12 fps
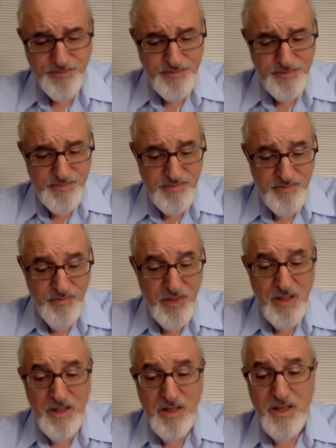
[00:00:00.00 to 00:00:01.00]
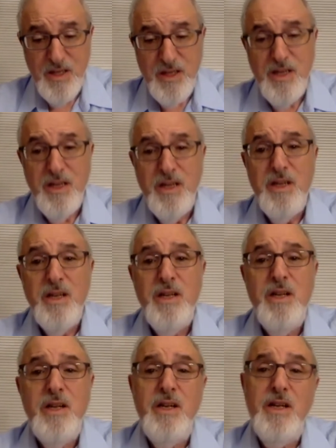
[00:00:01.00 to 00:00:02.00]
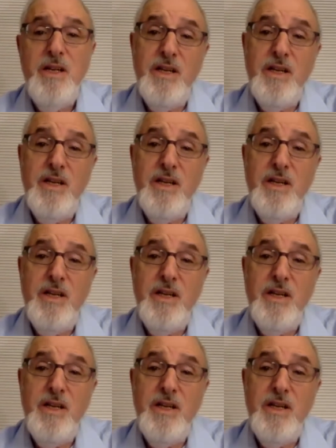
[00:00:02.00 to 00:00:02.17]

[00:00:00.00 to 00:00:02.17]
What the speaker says: Nobody speaks.